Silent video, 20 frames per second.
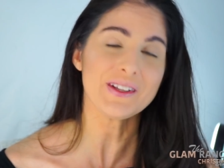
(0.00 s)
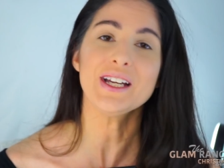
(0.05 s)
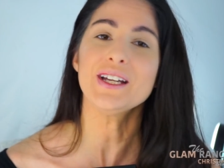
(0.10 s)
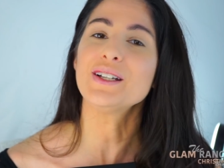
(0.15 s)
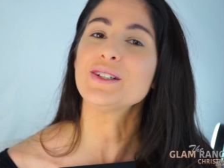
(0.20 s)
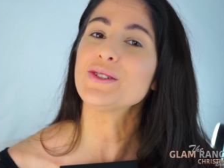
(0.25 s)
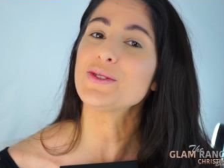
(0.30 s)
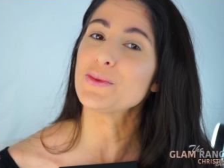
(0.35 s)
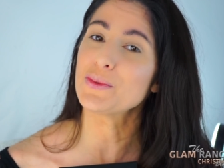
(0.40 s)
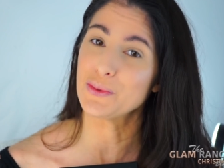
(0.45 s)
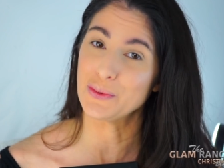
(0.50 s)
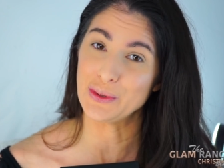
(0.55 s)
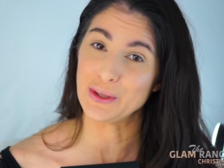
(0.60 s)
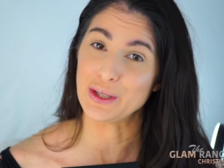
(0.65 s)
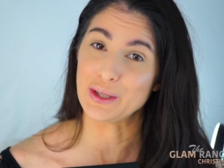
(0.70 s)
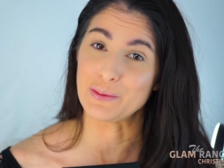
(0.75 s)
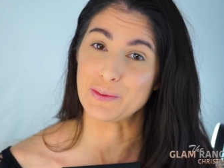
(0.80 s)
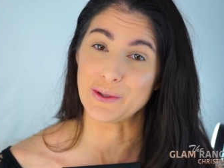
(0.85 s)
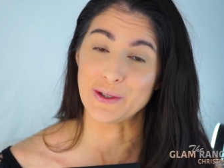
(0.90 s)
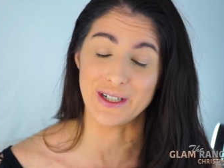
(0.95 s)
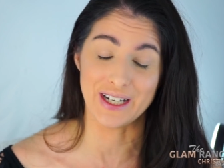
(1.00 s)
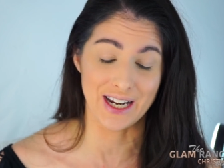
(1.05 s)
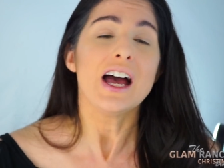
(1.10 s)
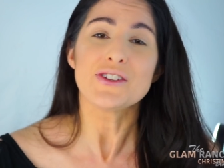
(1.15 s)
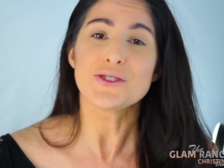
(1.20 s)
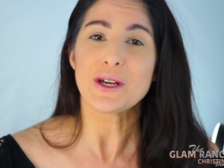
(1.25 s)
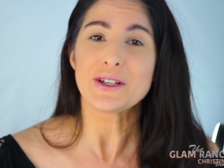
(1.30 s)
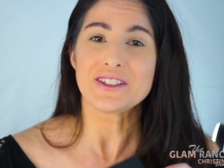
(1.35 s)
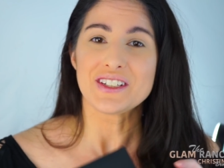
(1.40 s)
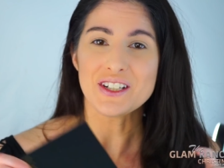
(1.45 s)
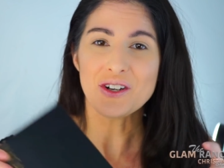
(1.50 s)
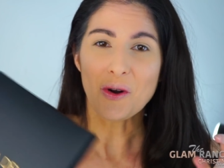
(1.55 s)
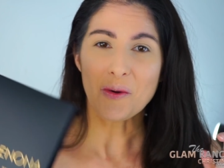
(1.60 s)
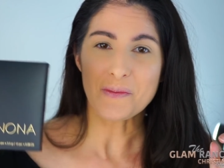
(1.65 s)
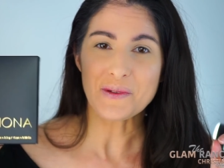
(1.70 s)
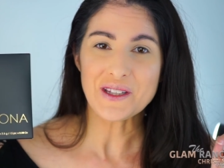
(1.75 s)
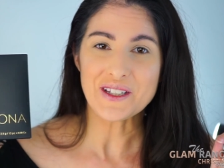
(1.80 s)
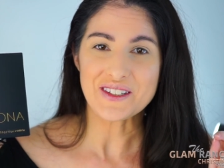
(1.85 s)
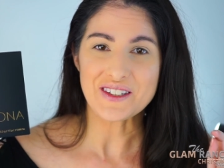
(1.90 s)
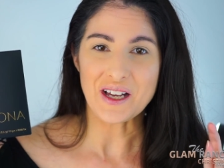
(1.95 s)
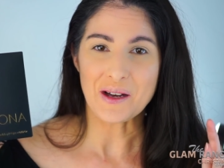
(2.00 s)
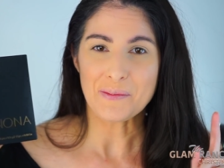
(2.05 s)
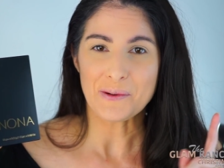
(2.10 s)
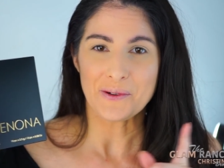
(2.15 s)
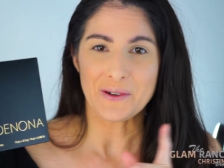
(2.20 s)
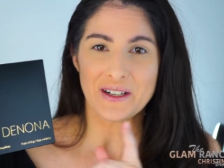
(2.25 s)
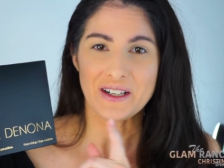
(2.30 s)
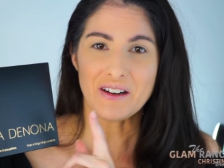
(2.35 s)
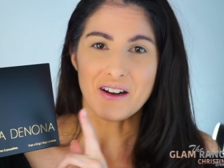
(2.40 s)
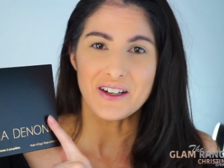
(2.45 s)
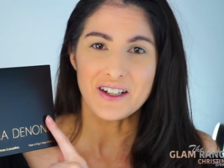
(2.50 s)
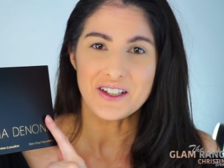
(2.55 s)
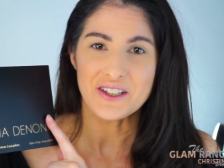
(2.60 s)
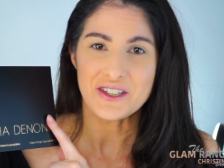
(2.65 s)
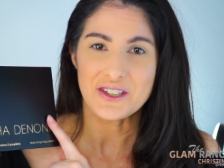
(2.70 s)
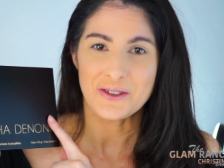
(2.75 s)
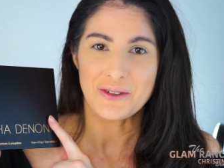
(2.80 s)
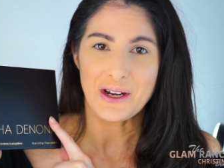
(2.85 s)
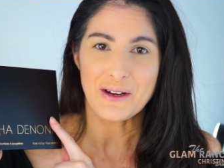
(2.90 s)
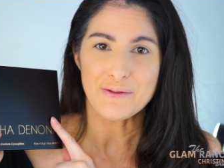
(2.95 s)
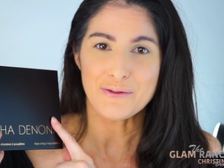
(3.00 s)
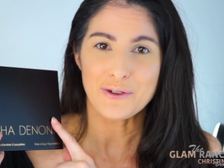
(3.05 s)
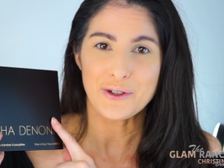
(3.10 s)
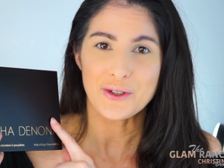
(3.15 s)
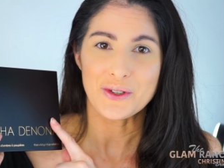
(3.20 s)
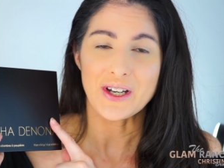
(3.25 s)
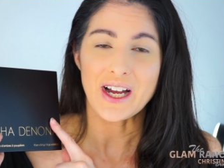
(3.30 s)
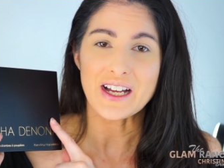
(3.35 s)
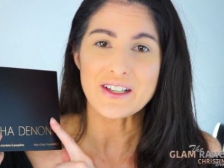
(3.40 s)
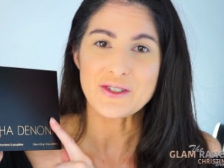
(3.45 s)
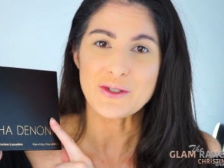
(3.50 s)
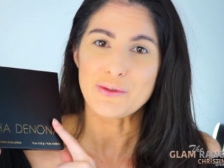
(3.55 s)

it's really pretty. So I did open this up already on Instagram for you guys.